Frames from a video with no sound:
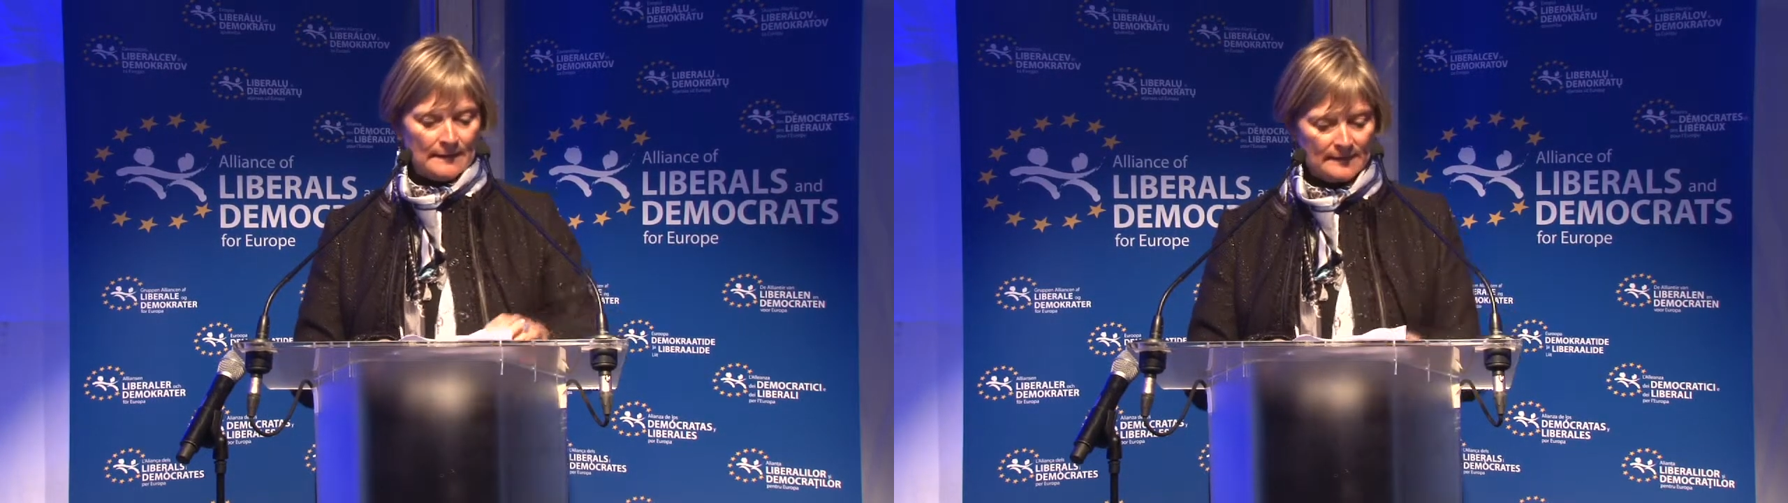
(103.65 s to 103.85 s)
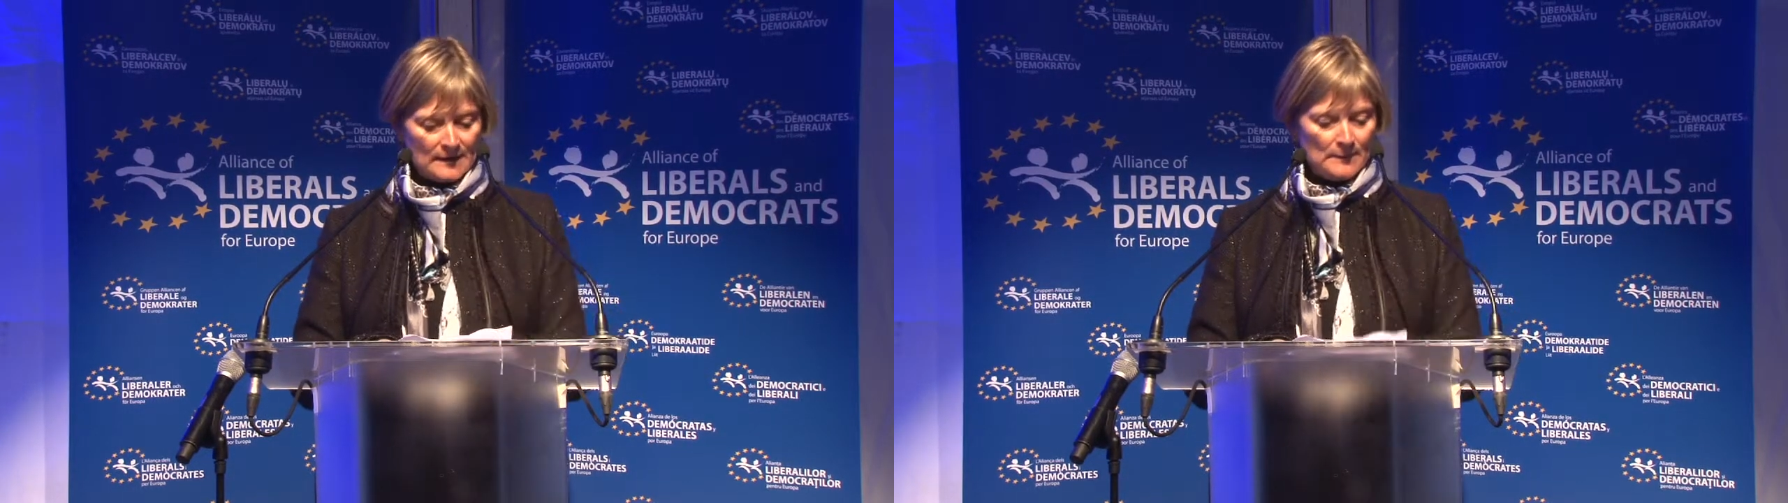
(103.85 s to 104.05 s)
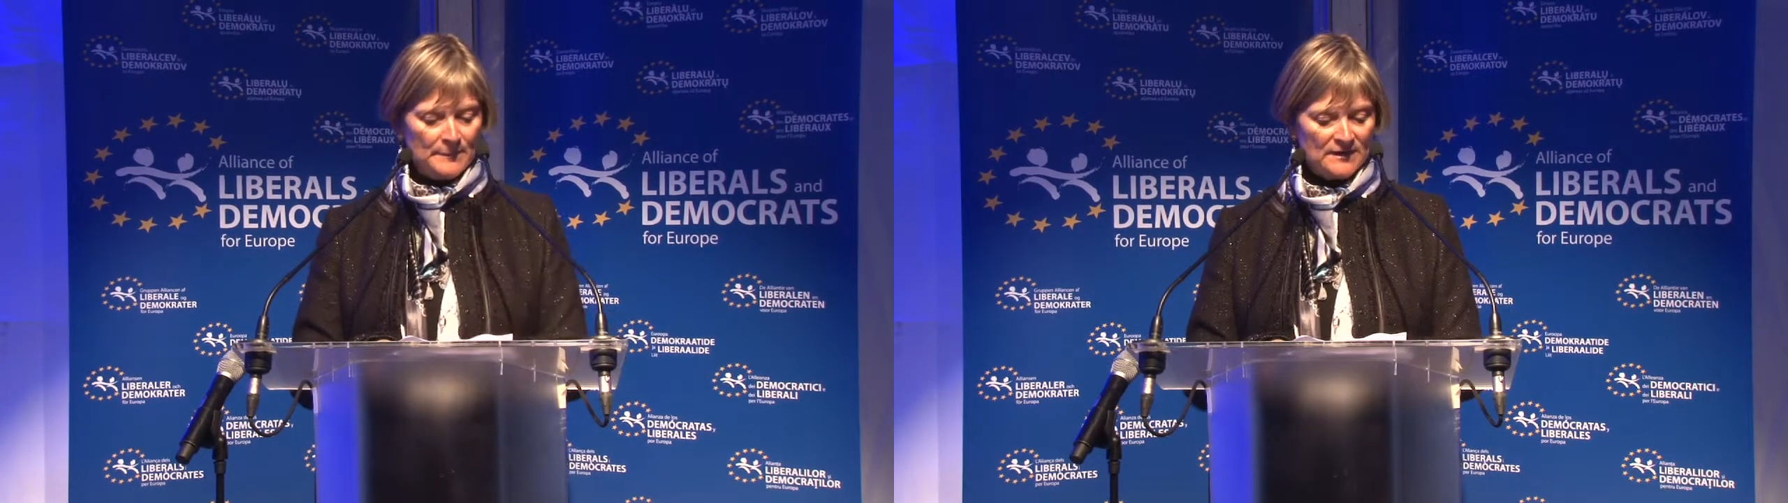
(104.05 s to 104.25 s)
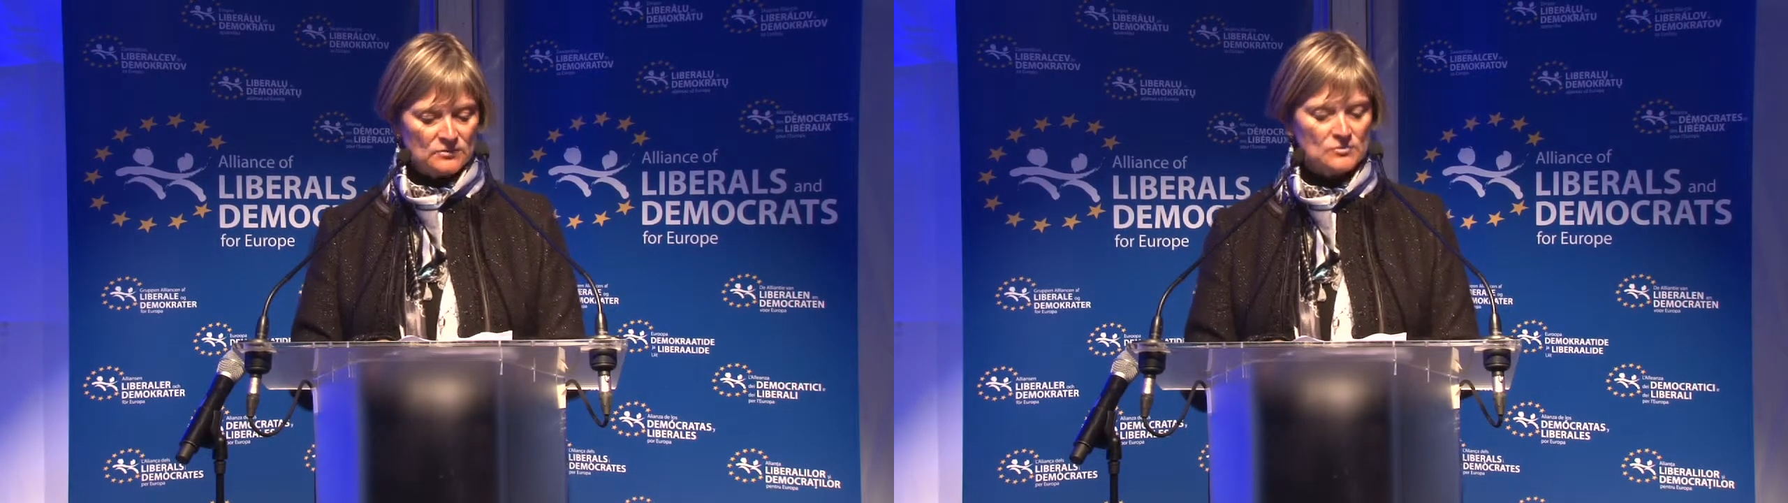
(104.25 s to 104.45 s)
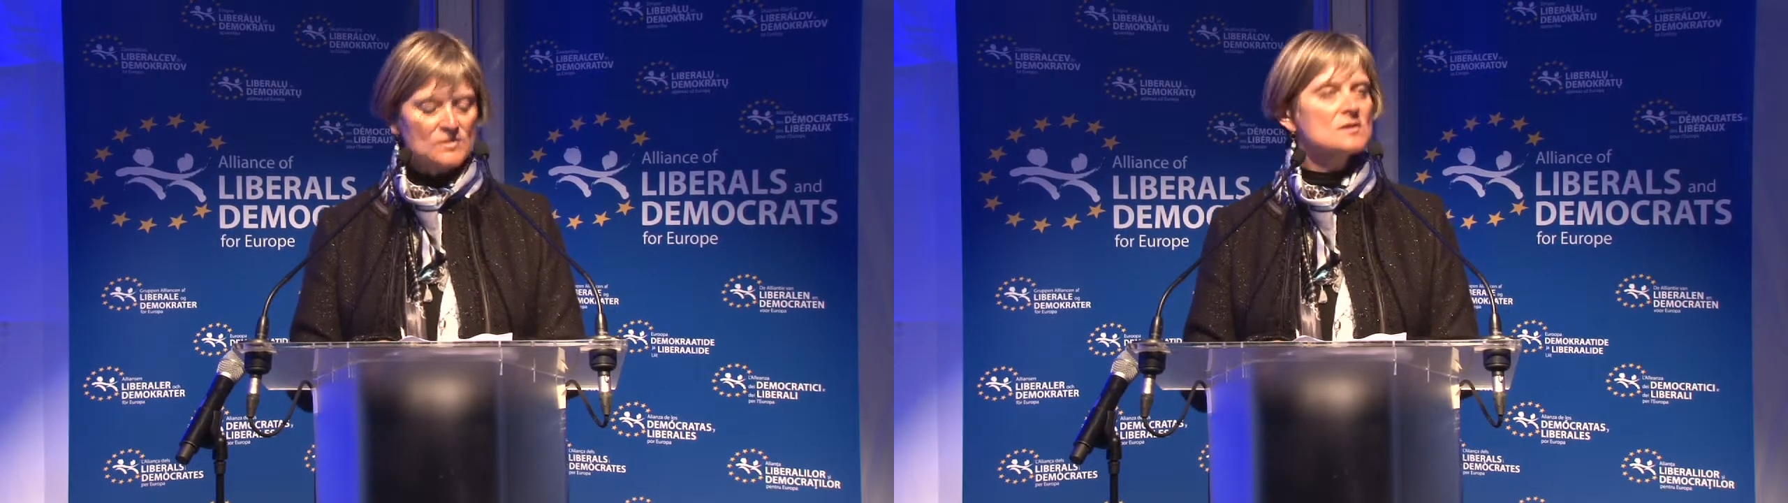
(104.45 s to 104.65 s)
the
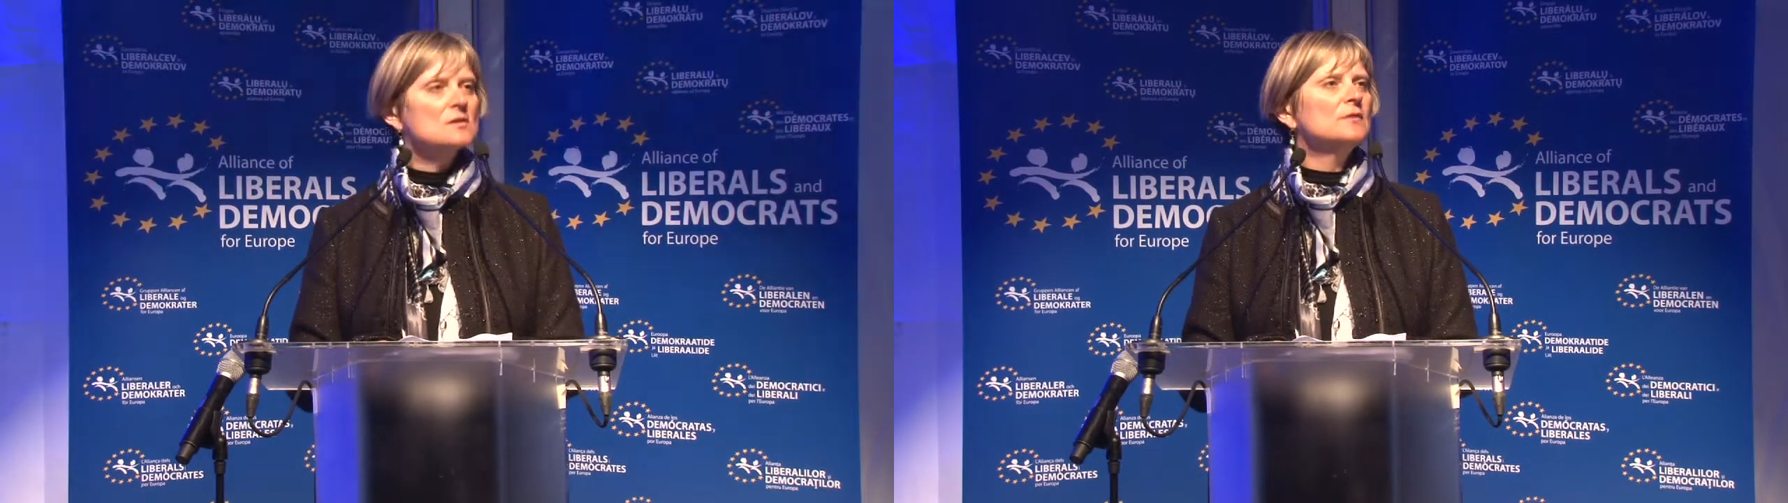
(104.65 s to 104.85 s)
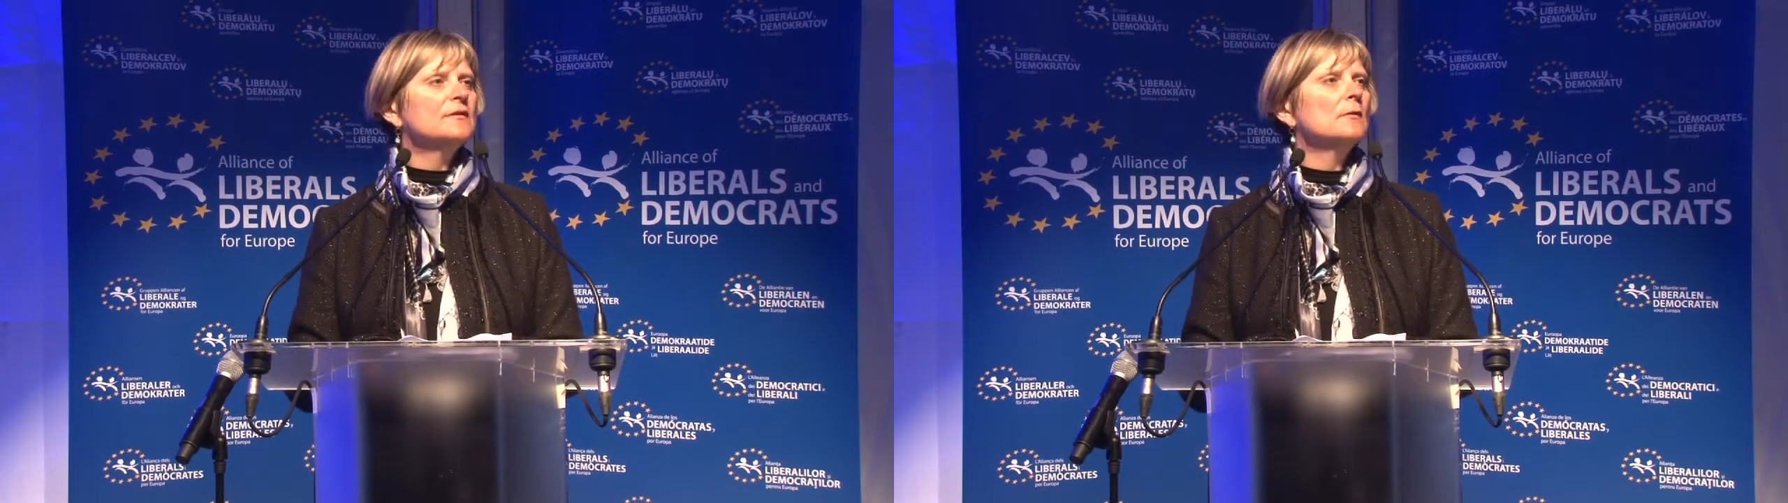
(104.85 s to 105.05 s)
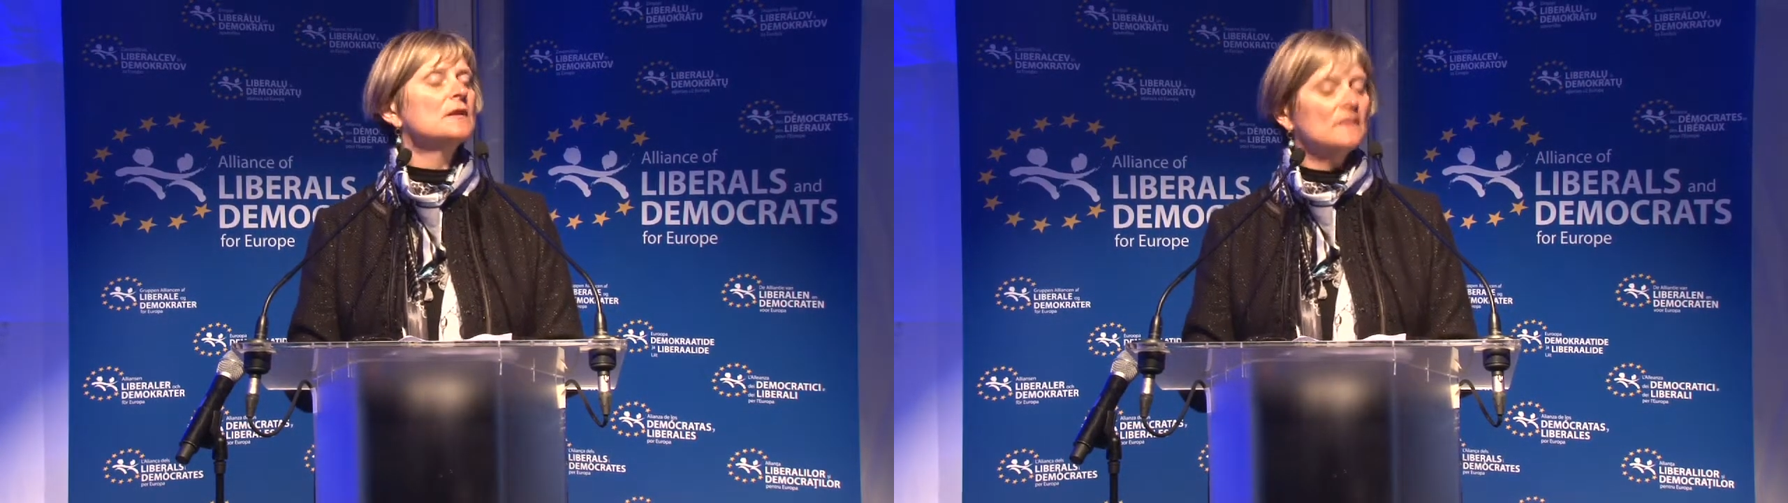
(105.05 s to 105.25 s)
impetus of our